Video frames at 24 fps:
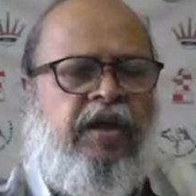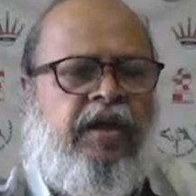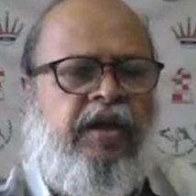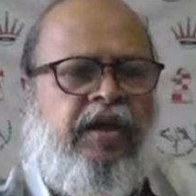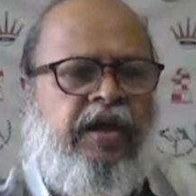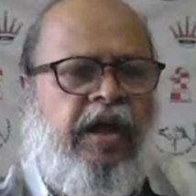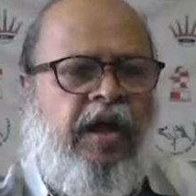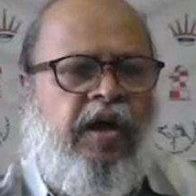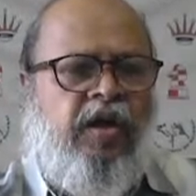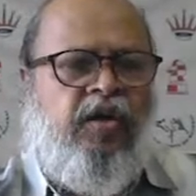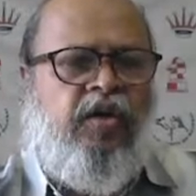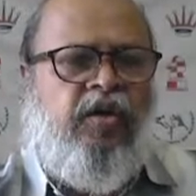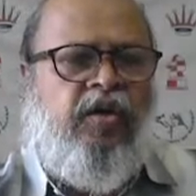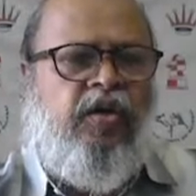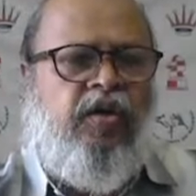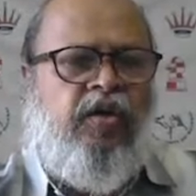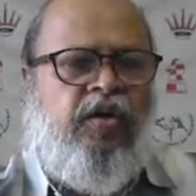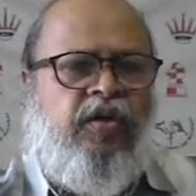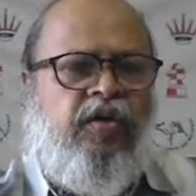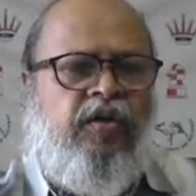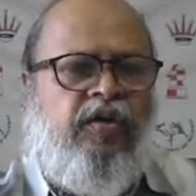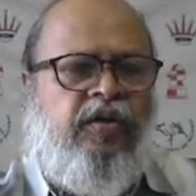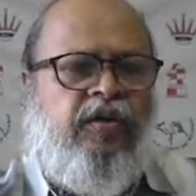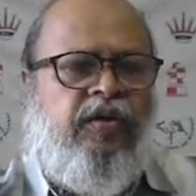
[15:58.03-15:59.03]
Now
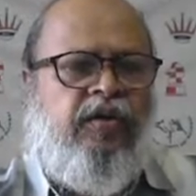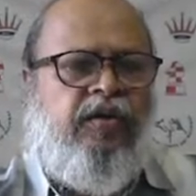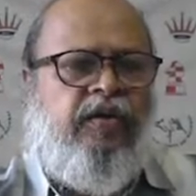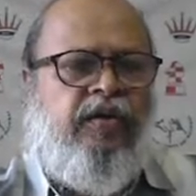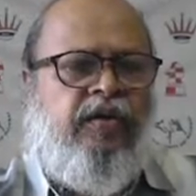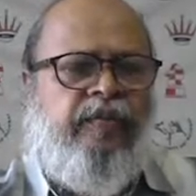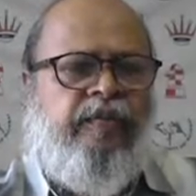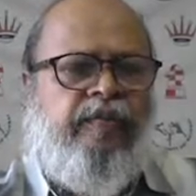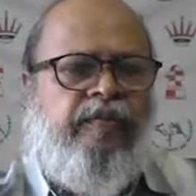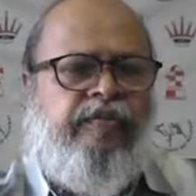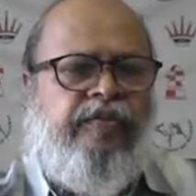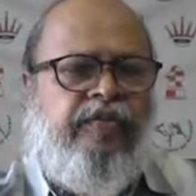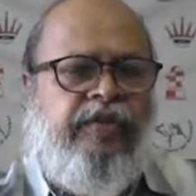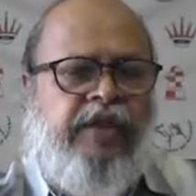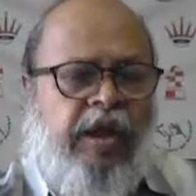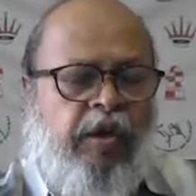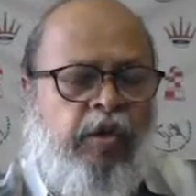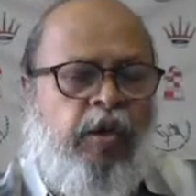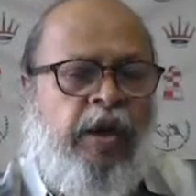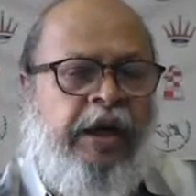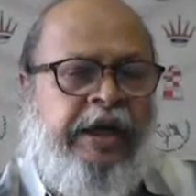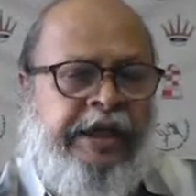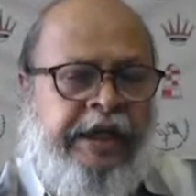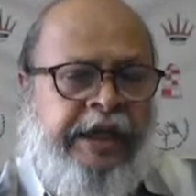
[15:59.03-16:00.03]

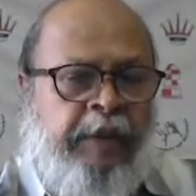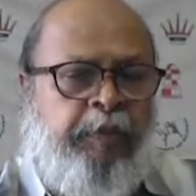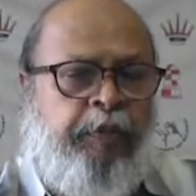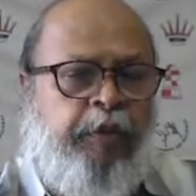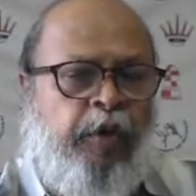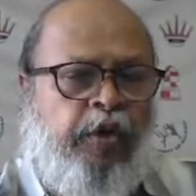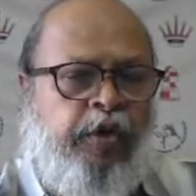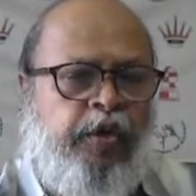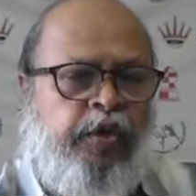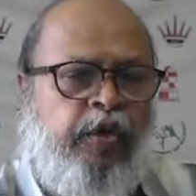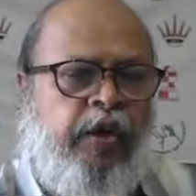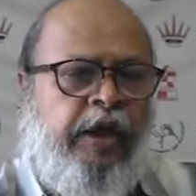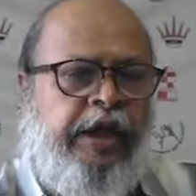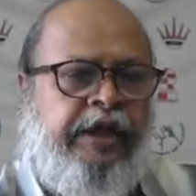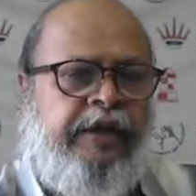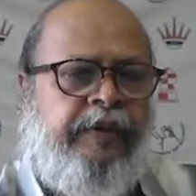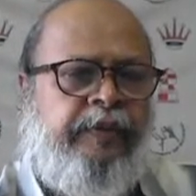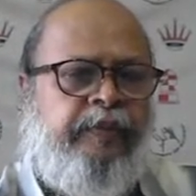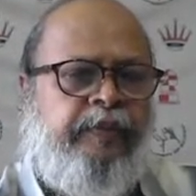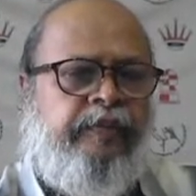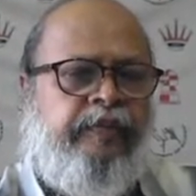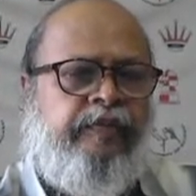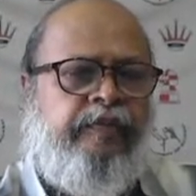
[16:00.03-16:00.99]
one tempo you gain.